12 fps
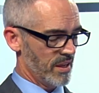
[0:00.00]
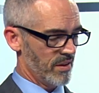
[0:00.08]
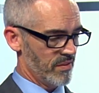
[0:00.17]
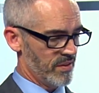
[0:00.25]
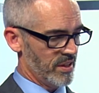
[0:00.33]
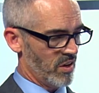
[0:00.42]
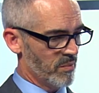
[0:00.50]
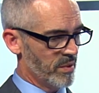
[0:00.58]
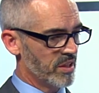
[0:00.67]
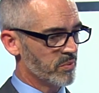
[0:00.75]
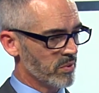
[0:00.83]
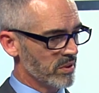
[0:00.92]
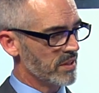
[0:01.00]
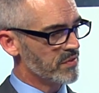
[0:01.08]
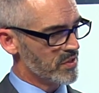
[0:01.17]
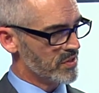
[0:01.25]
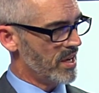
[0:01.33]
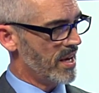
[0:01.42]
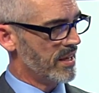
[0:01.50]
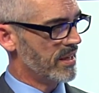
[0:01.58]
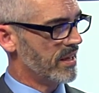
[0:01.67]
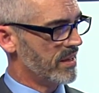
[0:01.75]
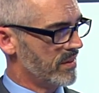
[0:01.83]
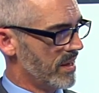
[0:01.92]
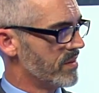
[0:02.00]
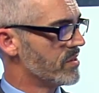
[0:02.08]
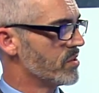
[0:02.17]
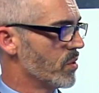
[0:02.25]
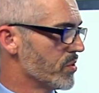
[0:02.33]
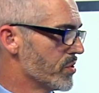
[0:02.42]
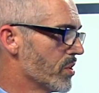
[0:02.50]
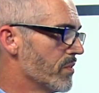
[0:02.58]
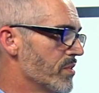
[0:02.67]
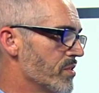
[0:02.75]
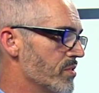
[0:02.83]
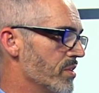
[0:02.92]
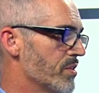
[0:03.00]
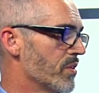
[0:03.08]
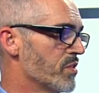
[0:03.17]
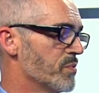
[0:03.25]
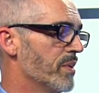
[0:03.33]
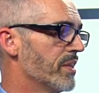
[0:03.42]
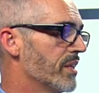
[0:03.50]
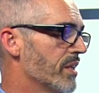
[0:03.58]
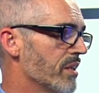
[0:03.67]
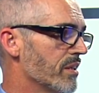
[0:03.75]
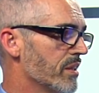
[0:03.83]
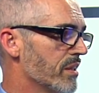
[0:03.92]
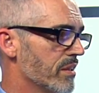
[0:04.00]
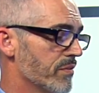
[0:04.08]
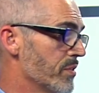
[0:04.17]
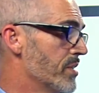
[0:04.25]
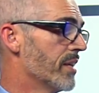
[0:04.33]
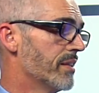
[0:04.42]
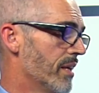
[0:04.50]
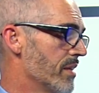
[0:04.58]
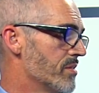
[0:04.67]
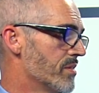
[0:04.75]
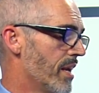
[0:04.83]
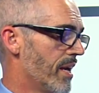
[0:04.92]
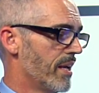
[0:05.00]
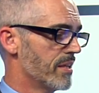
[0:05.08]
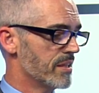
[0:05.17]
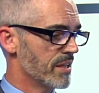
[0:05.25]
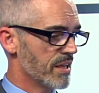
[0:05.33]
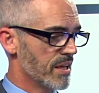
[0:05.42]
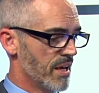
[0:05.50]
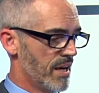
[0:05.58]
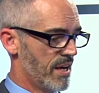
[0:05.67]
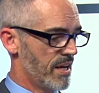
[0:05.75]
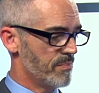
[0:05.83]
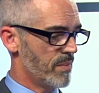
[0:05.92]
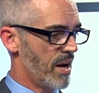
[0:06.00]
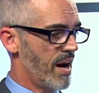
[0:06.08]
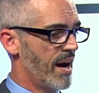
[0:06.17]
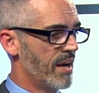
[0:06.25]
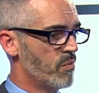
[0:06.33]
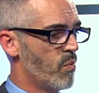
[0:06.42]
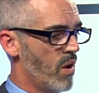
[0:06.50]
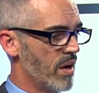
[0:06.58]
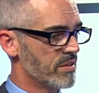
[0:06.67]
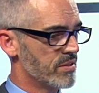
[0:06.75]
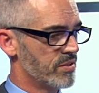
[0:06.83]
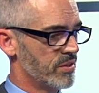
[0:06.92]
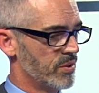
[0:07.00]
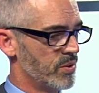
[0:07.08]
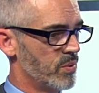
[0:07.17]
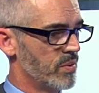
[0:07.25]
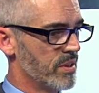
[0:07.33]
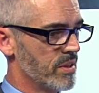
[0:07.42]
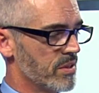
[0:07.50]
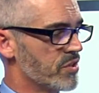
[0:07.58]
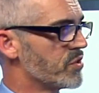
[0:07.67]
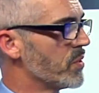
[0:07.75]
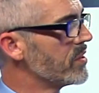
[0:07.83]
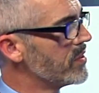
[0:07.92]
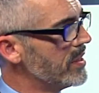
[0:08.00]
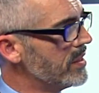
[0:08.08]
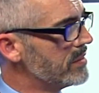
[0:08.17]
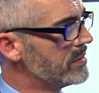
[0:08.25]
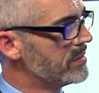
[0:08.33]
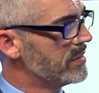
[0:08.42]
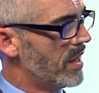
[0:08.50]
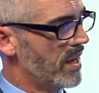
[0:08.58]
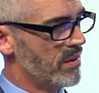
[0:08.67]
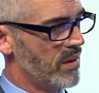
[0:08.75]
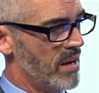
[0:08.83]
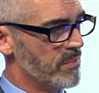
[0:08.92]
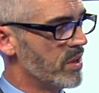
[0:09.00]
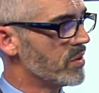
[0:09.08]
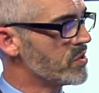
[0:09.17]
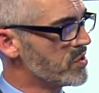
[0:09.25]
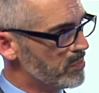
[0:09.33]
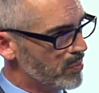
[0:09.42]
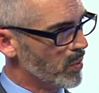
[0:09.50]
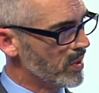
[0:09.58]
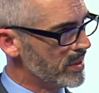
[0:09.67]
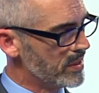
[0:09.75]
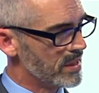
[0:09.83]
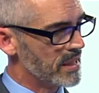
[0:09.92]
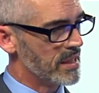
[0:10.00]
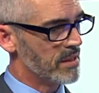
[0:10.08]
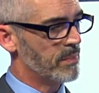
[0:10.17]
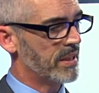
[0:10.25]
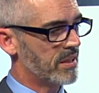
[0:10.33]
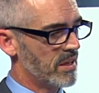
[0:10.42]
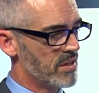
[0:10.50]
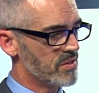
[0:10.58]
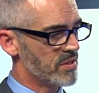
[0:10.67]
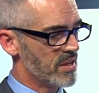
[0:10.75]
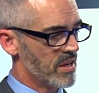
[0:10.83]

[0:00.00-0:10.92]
The Armenian Relief Society and the Social Services Center has been here for decades, and I want to strengthen it. I'm here to support it because